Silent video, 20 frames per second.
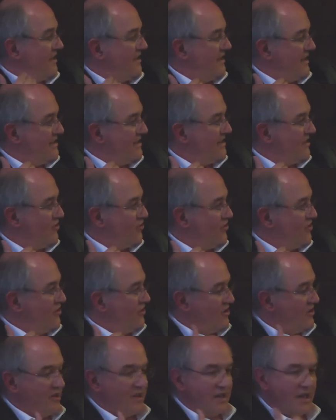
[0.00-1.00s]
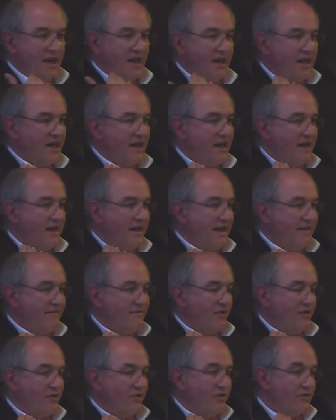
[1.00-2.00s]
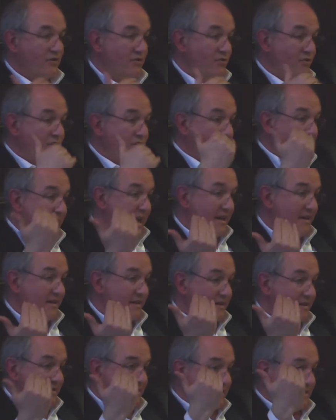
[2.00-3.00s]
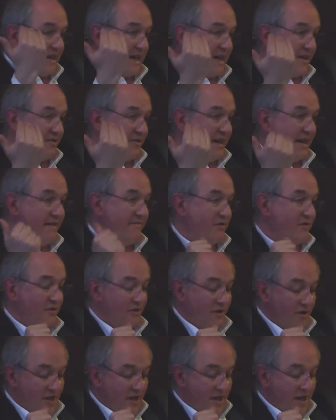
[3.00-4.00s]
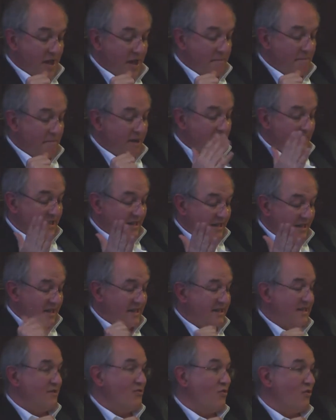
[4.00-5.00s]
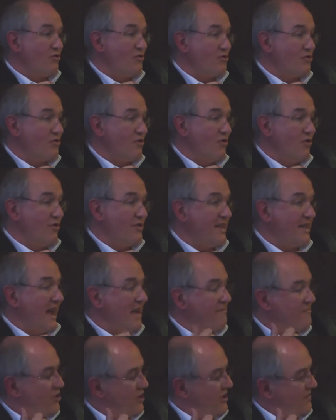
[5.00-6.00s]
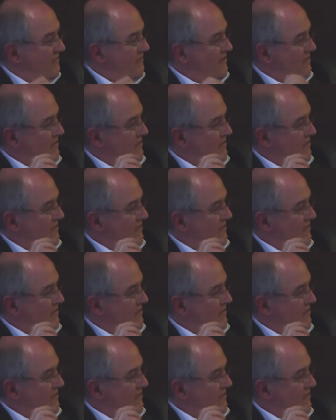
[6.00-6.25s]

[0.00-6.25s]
decision level to a higher level, but it is also a time shift.